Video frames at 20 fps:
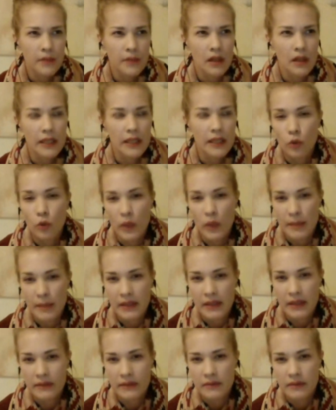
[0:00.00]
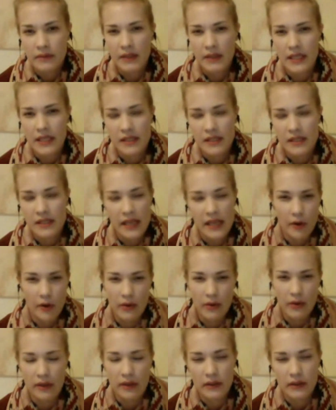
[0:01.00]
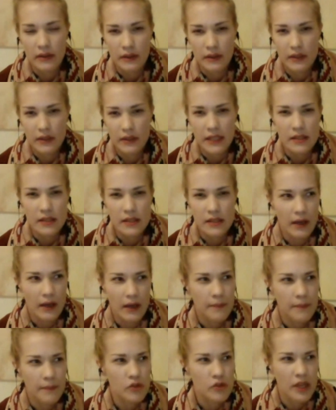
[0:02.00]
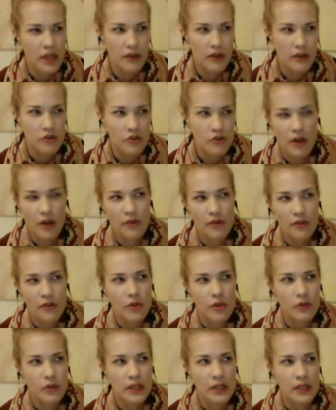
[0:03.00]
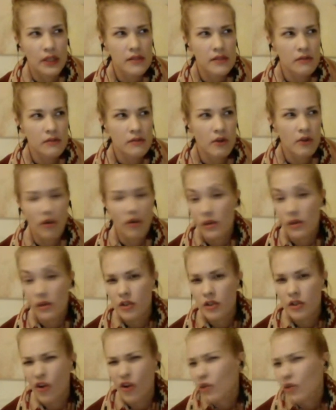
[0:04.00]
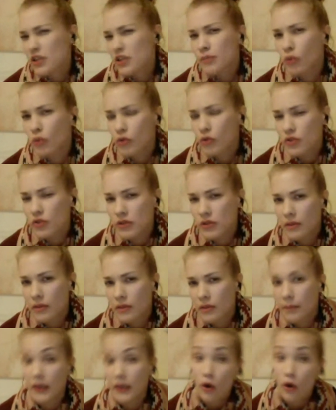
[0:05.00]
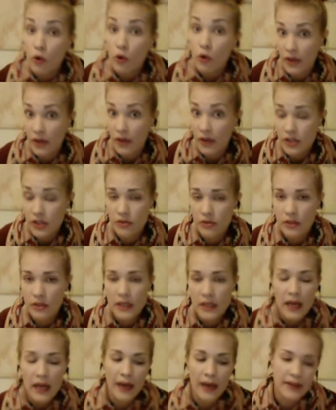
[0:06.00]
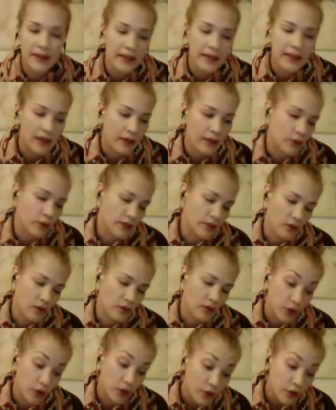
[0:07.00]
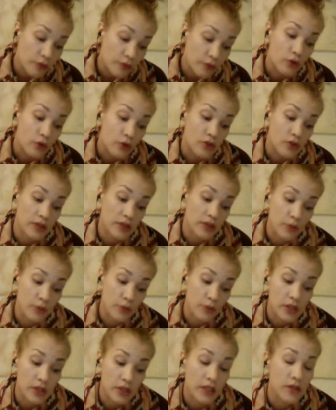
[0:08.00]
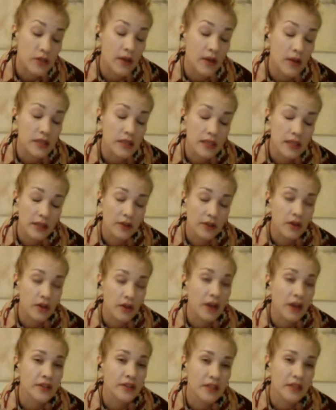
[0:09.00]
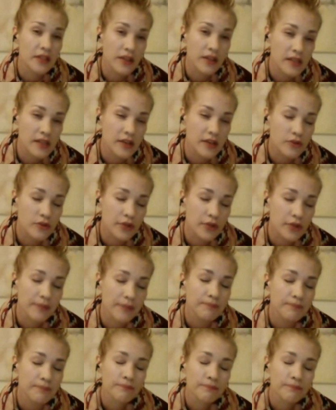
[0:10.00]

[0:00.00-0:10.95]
Little Women. This genre, so these girls books, but old-fashioned. And then I read a lot of books that were situated in the 19th century.